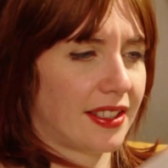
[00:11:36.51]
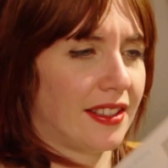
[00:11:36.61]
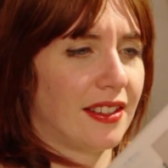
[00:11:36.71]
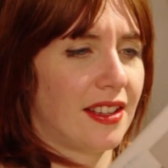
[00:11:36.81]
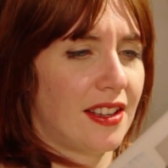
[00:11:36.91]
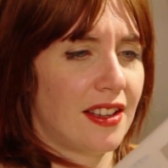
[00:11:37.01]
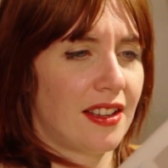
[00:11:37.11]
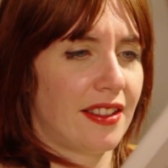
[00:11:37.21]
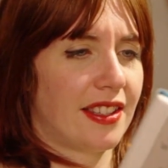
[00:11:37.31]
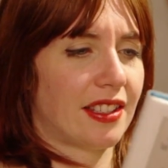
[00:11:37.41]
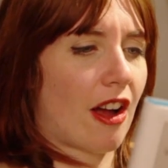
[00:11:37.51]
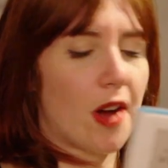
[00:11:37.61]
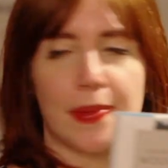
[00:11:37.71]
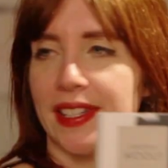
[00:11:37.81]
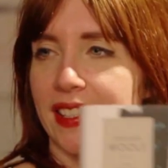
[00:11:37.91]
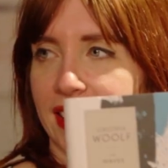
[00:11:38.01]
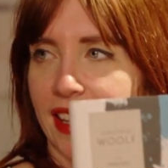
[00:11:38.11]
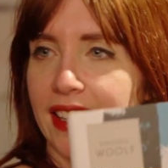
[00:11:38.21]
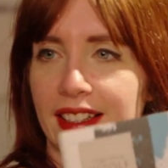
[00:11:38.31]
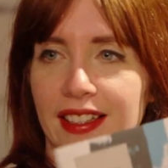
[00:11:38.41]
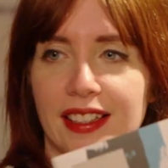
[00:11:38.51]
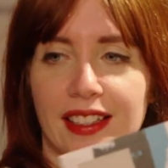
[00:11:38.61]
and this copy is like,